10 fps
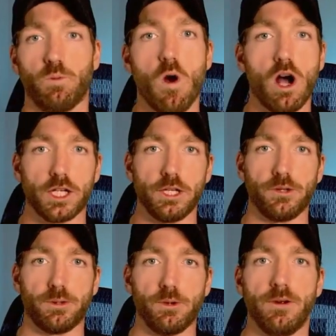walking you
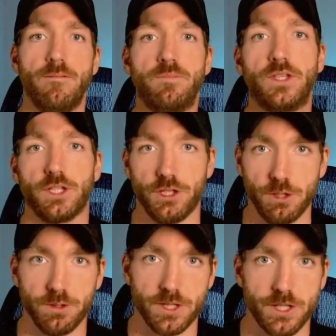through the
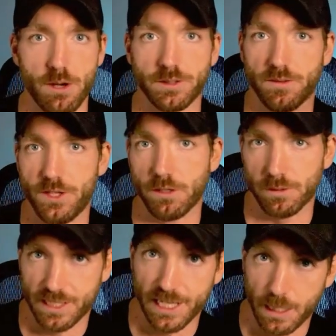do's and don'ts of dealing
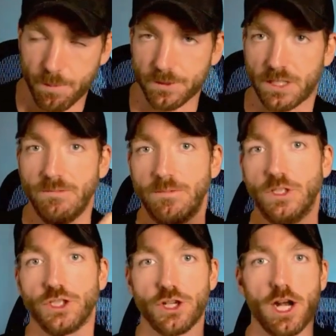with gatekeepers,
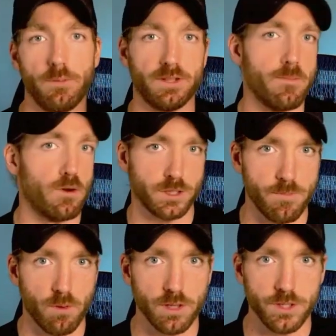starting with the most
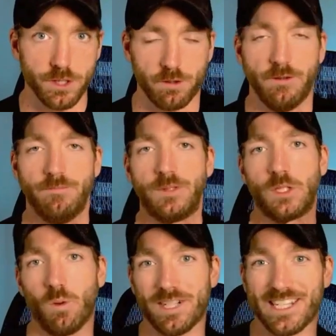important do,
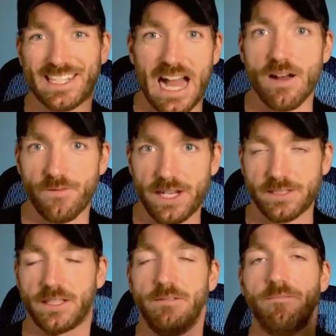which is
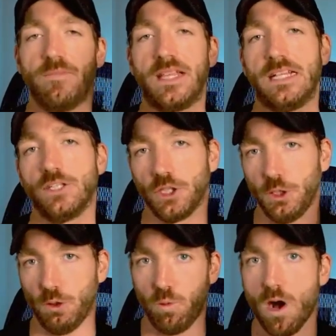confidence.
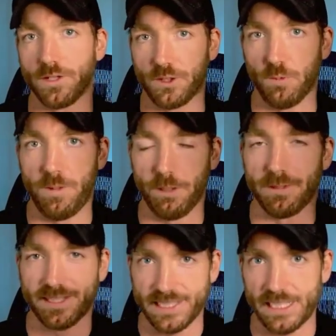You want to be
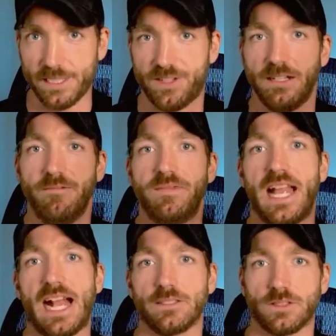received
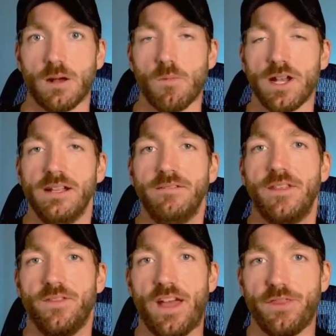as someone
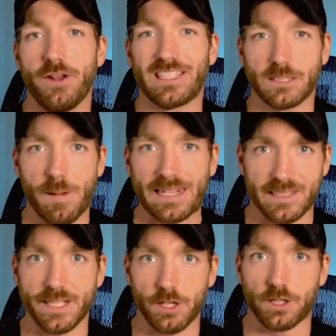that they're
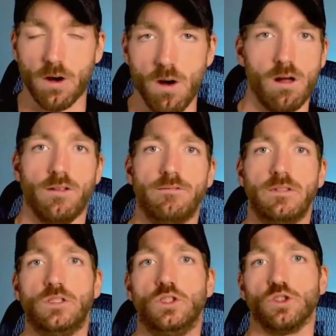expecting your call.
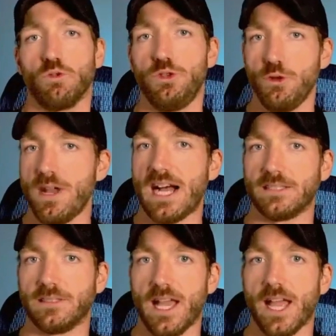So do not
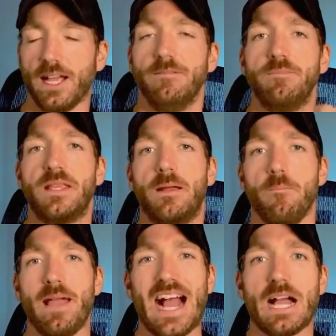say,
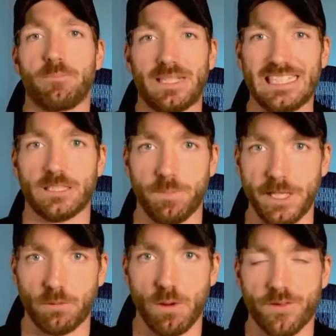"May I please
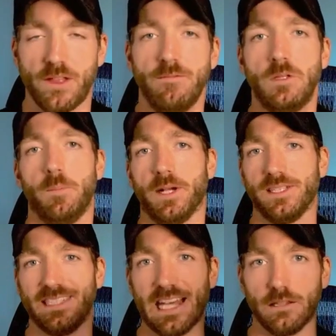speak with,"
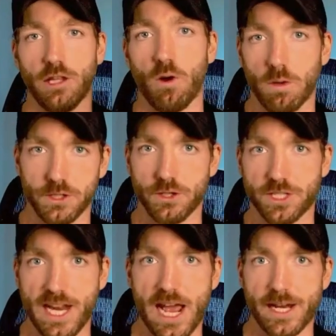because that lowers your
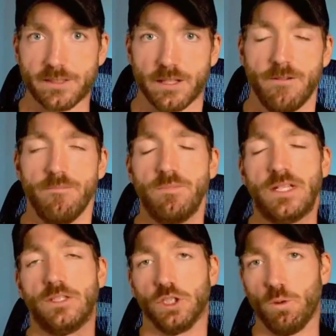status.
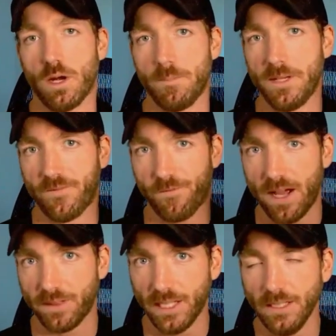You want to be
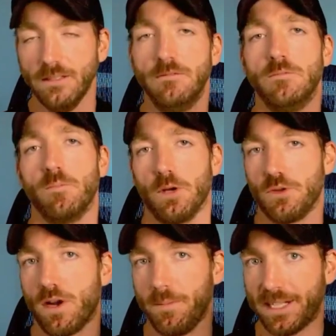friendly, but you
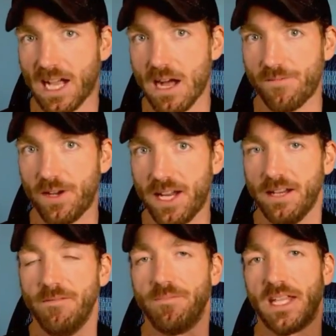want to be confident
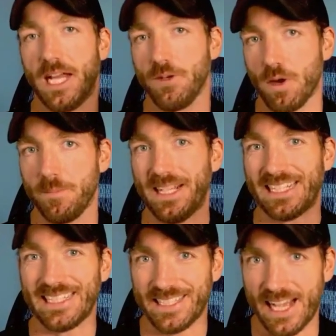and you want to be
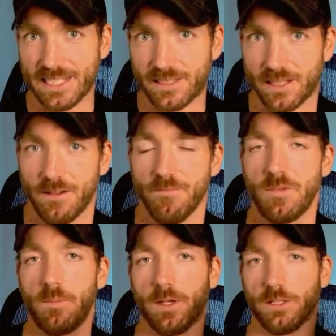concise,
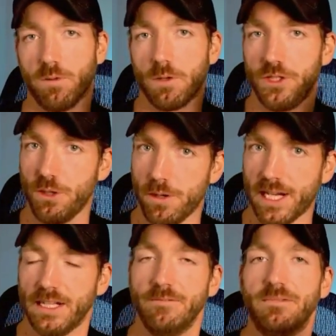because what we're
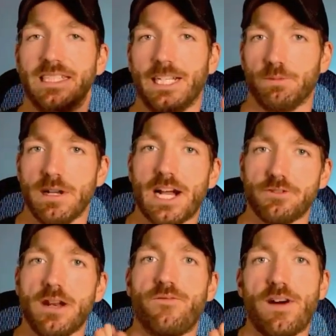doing is we're not
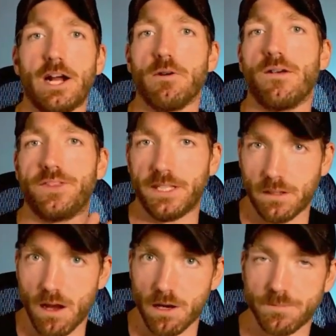trying to fire off the
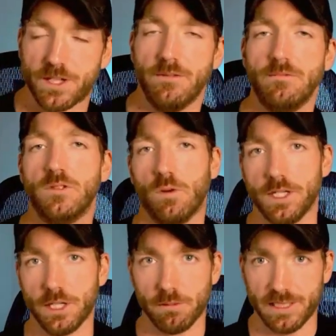alarms when
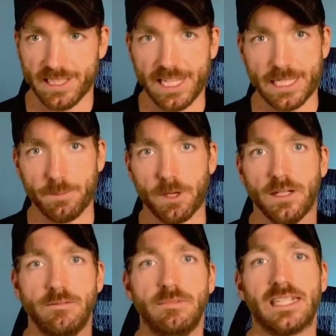dealing with a gatekeeper,
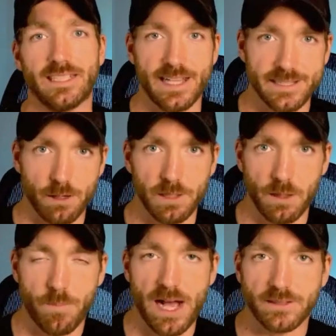because that's how we
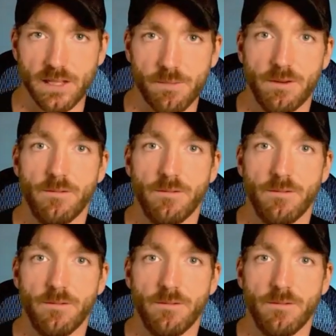get past them.